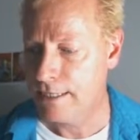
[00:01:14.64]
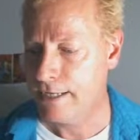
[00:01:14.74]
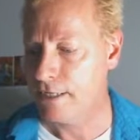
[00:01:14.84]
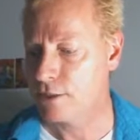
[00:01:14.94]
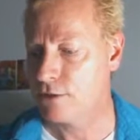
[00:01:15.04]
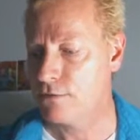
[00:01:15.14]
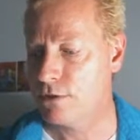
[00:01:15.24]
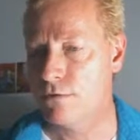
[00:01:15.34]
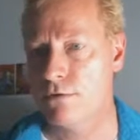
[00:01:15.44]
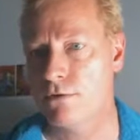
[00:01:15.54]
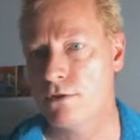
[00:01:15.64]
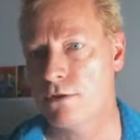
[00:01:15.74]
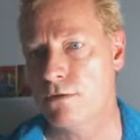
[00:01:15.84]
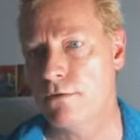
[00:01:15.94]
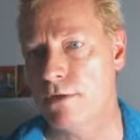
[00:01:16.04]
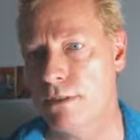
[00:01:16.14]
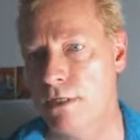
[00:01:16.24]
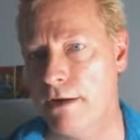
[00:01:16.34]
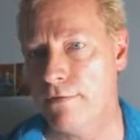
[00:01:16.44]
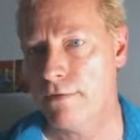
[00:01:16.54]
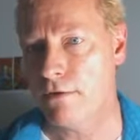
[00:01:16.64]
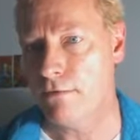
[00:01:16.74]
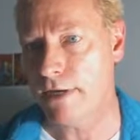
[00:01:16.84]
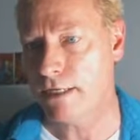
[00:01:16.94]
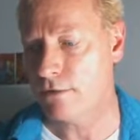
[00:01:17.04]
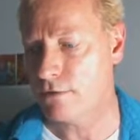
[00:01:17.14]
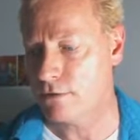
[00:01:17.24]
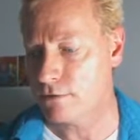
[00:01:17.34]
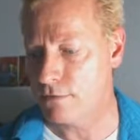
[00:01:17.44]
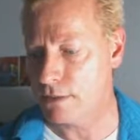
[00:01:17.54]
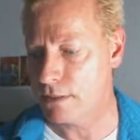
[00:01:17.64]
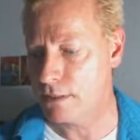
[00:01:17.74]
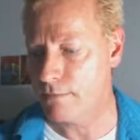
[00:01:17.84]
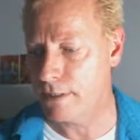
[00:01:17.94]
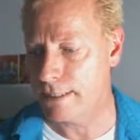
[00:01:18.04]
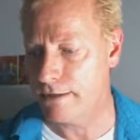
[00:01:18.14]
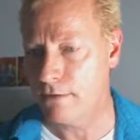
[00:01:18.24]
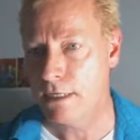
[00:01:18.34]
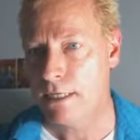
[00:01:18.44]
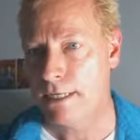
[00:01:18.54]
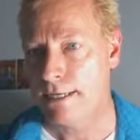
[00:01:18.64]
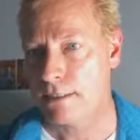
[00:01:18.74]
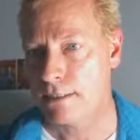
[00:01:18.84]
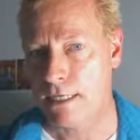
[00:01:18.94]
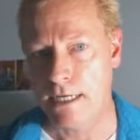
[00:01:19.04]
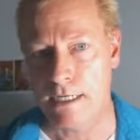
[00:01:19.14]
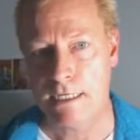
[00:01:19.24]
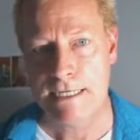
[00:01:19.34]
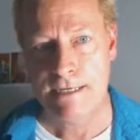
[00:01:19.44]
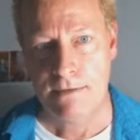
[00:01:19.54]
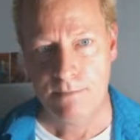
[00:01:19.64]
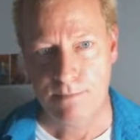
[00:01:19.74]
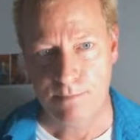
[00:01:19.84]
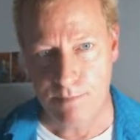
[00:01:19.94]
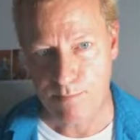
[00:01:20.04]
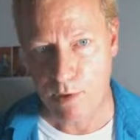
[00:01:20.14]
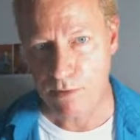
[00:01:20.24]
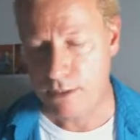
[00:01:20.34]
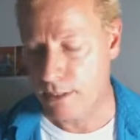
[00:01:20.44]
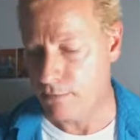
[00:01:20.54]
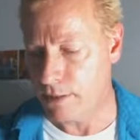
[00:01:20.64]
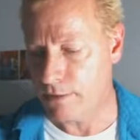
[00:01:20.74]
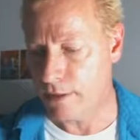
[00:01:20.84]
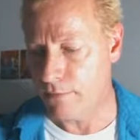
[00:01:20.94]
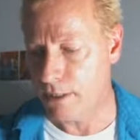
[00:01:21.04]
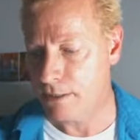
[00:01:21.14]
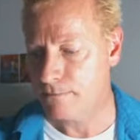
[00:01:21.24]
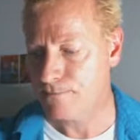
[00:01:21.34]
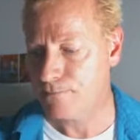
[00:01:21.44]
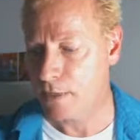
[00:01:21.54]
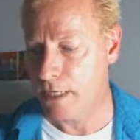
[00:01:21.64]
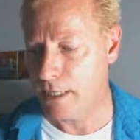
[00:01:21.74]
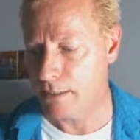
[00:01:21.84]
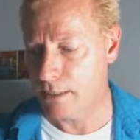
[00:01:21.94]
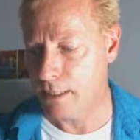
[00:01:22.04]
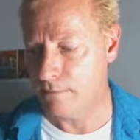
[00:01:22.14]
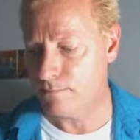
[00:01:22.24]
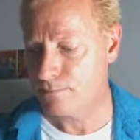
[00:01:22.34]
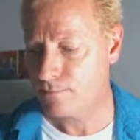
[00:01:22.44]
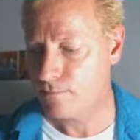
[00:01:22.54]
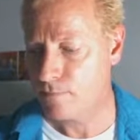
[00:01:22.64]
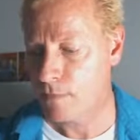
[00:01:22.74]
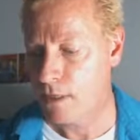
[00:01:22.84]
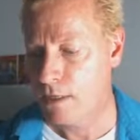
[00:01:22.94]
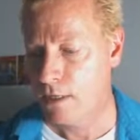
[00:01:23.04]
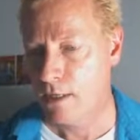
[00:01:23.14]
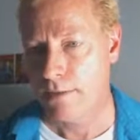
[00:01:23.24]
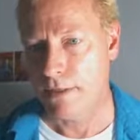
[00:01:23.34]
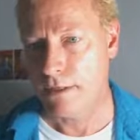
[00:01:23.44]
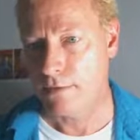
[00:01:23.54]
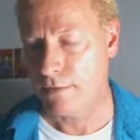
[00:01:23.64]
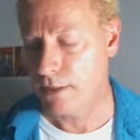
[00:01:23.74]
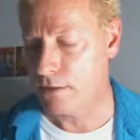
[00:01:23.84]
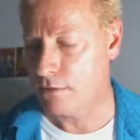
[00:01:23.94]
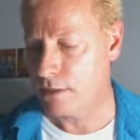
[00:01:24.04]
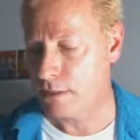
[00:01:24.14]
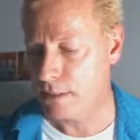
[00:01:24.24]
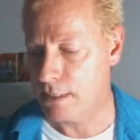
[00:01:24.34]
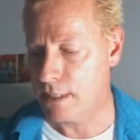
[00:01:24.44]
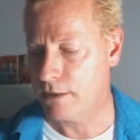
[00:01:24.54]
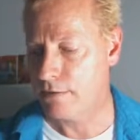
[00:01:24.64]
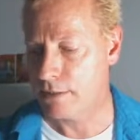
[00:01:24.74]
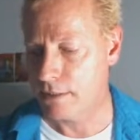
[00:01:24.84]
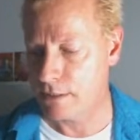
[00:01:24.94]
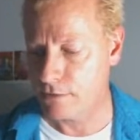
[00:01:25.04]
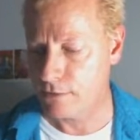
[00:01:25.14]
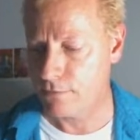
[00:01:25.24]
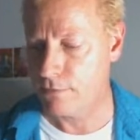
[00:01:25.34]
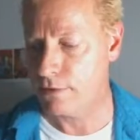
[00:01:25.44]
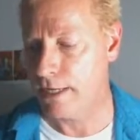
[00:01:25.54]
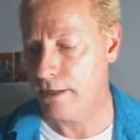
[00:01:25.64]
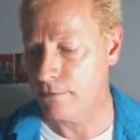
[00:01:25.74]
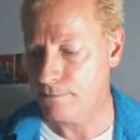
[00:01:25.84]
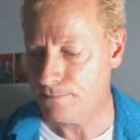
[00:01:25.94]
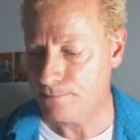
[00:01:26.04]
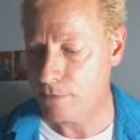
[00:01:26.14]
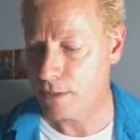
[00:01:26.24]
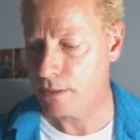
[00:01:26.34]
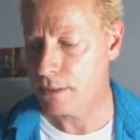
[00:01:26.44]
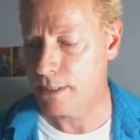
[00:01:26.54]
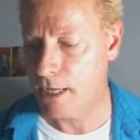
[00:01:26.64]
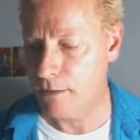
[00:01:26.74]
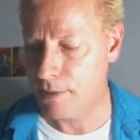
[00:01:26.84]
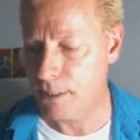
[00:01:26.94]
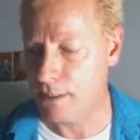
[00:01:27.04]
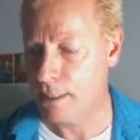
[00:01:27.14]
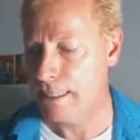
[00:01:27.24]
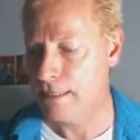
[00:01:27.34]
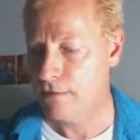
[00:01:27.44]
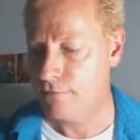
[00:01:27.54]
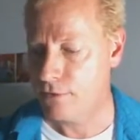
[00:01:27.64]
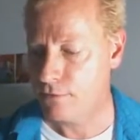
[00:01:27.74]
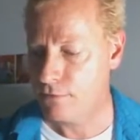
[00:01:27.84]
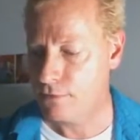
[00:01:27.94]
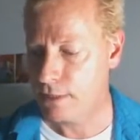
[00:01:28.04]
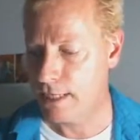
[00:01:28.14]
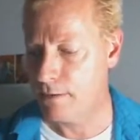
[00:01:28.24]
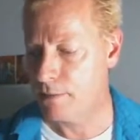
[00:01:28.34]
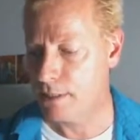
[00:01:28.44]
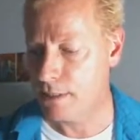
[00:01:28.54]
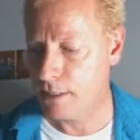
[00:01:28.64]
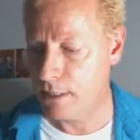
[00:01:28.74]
and it shows you your stories, everything you've added to your stories. You see right now, it's saying posting right there, right? And the other thing you can see here is as you scroll down, you can see how many views and how many